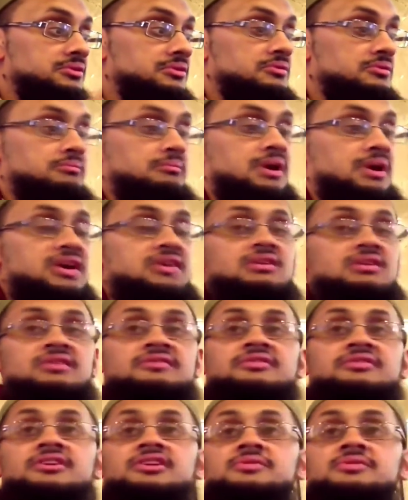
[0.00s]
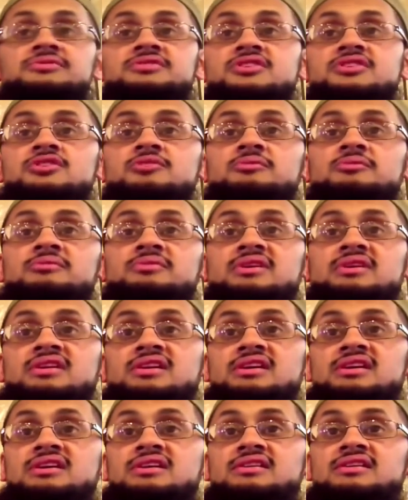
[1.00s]
my grandfather was a human being and
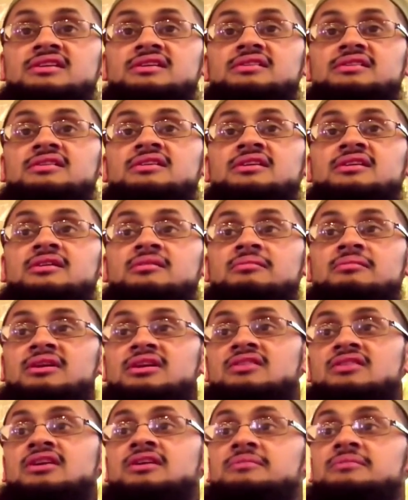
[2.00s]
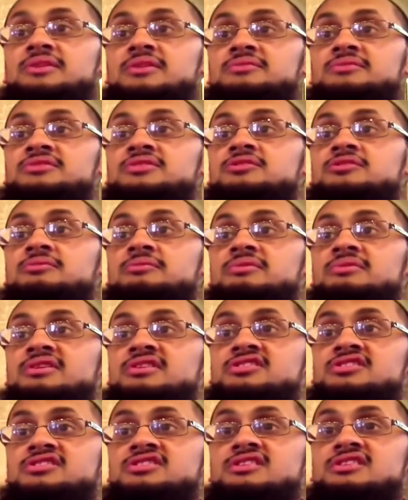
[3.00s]
he died. My grandmother was a human being
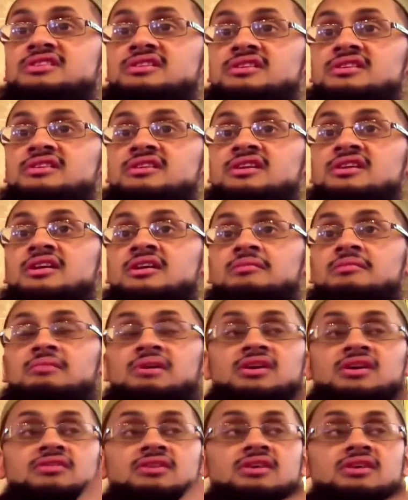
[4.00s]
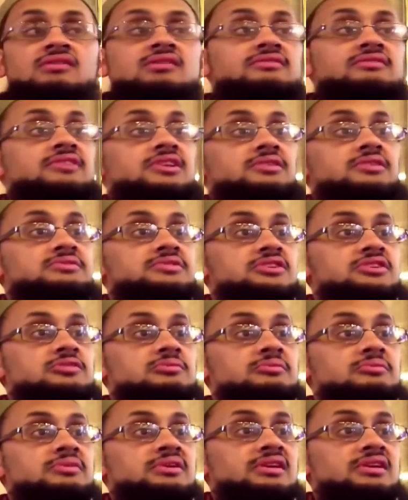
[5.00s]
and she died. My great-grandfather was a
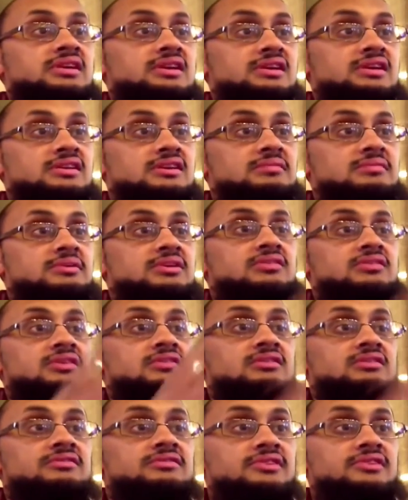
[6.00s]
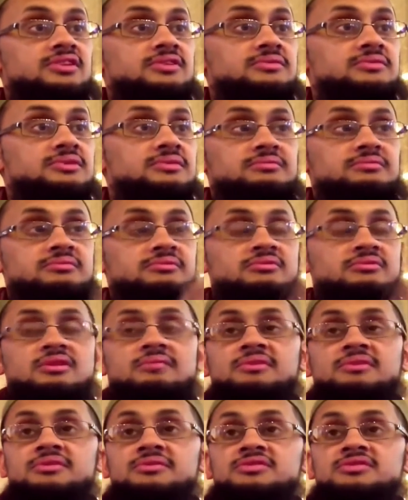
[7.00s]
human being and he died. My grandmother
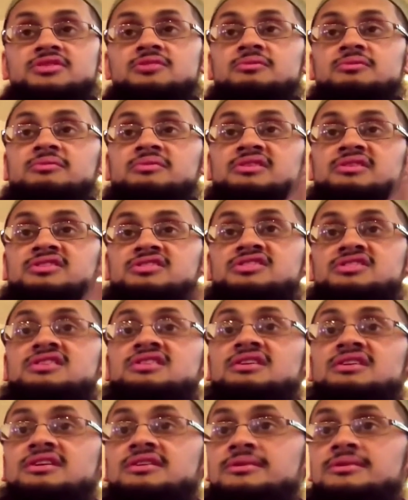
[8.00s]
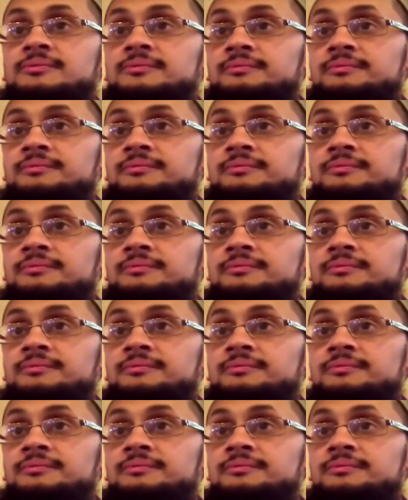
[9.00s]
was a human being and she died.